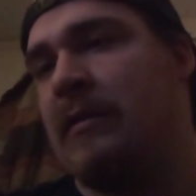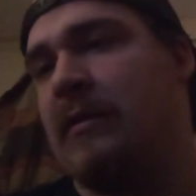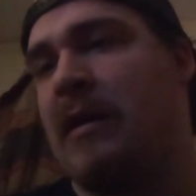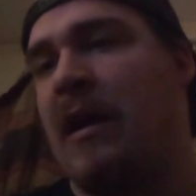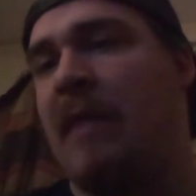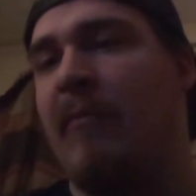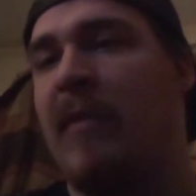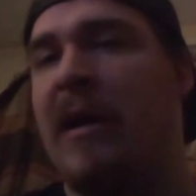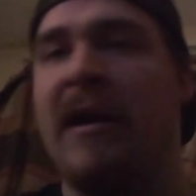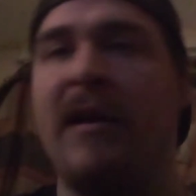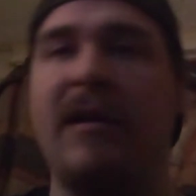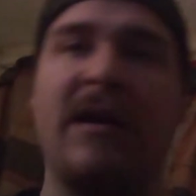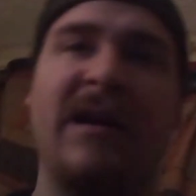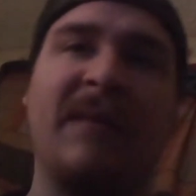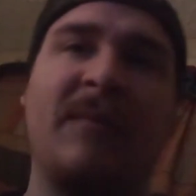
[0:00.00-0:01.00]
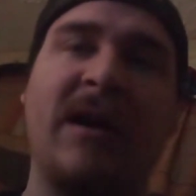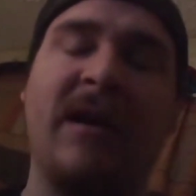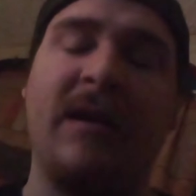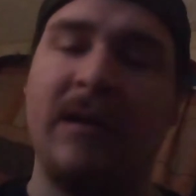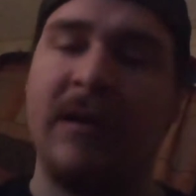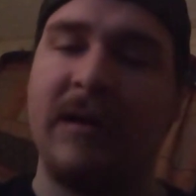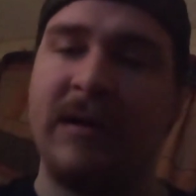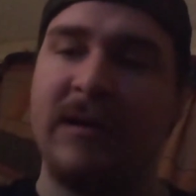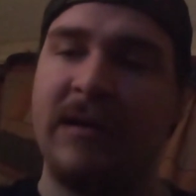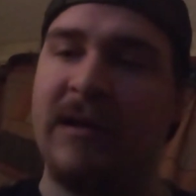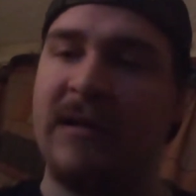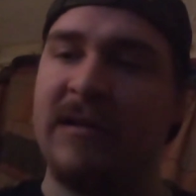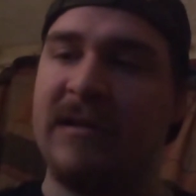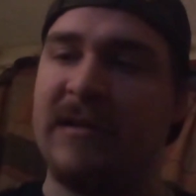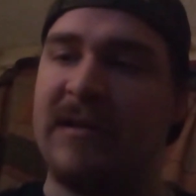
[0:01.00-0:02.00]
I might not.
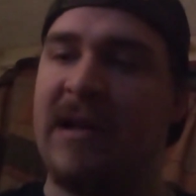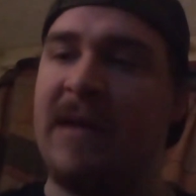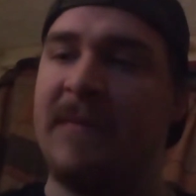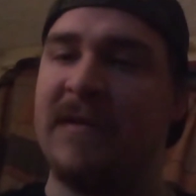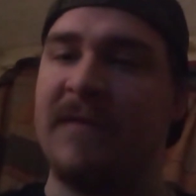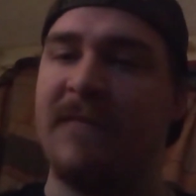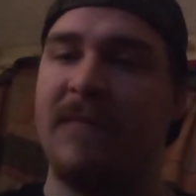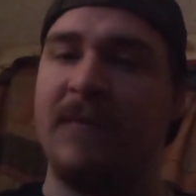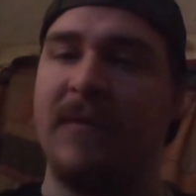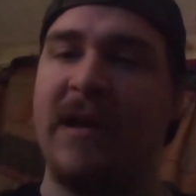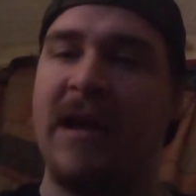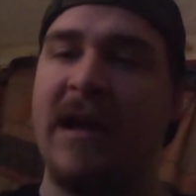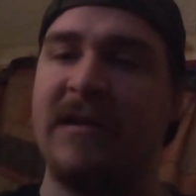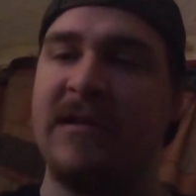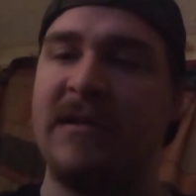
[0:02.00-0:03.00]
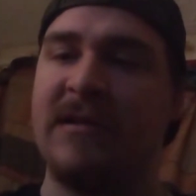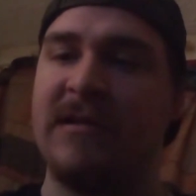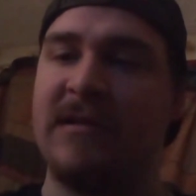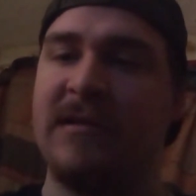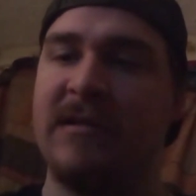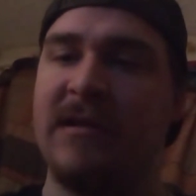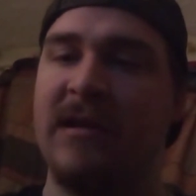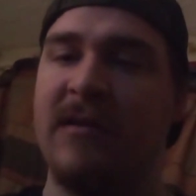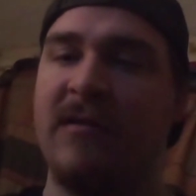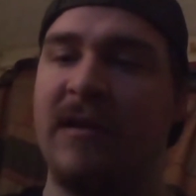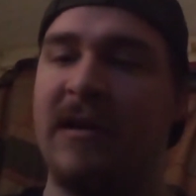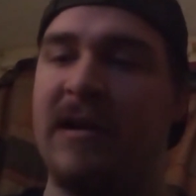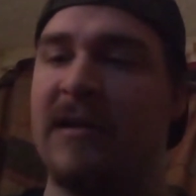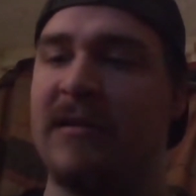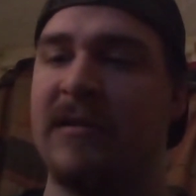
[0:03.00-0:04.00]
It just keeps it from catching, and you
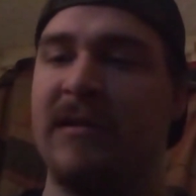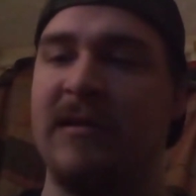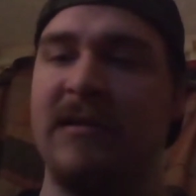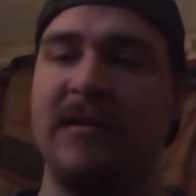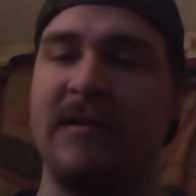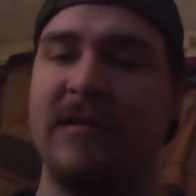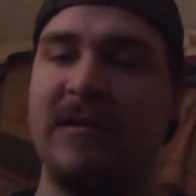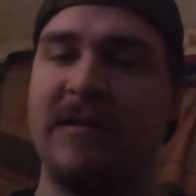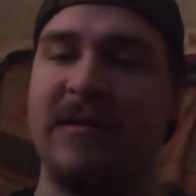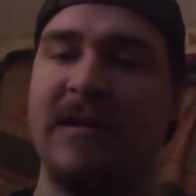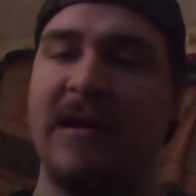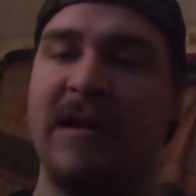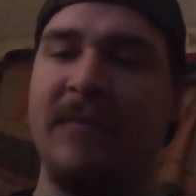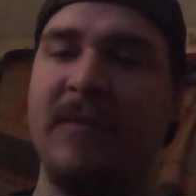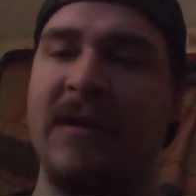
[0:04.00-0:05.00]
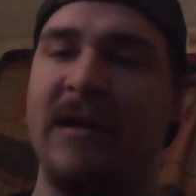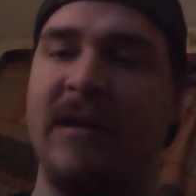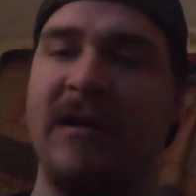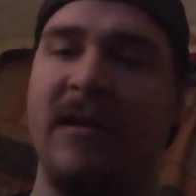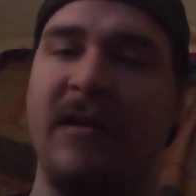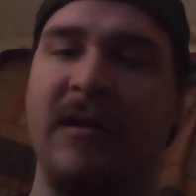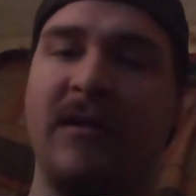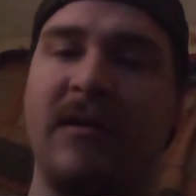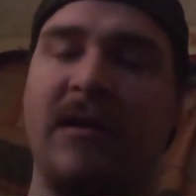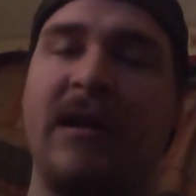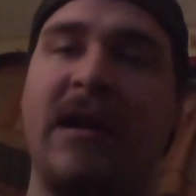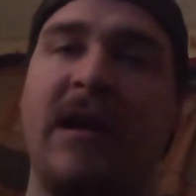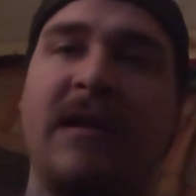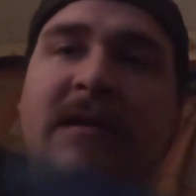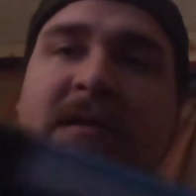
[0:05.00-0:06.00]
can actually just slide it back into your
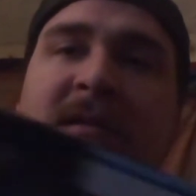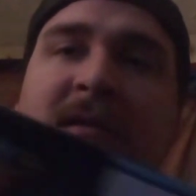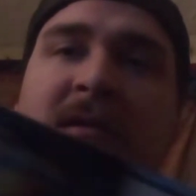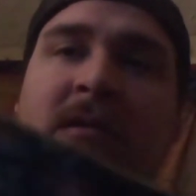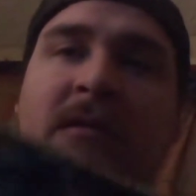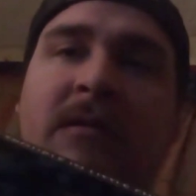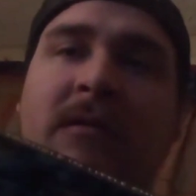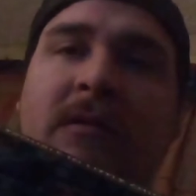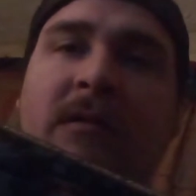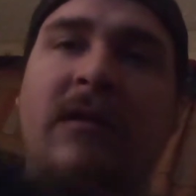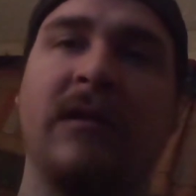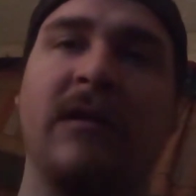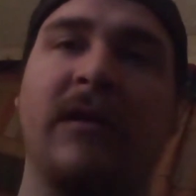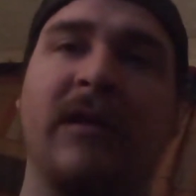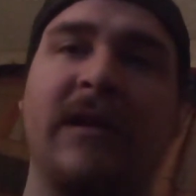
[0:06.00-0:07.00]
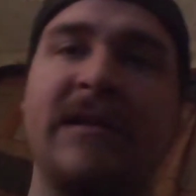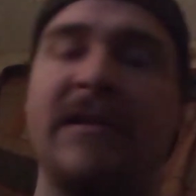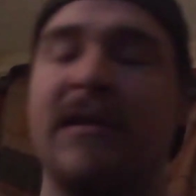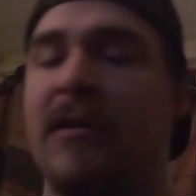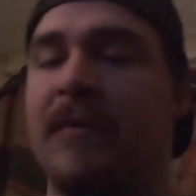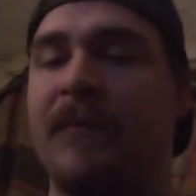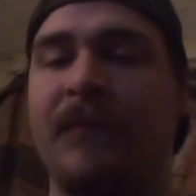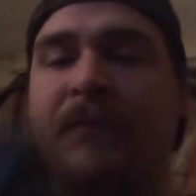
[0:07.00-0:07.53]
case a little easier.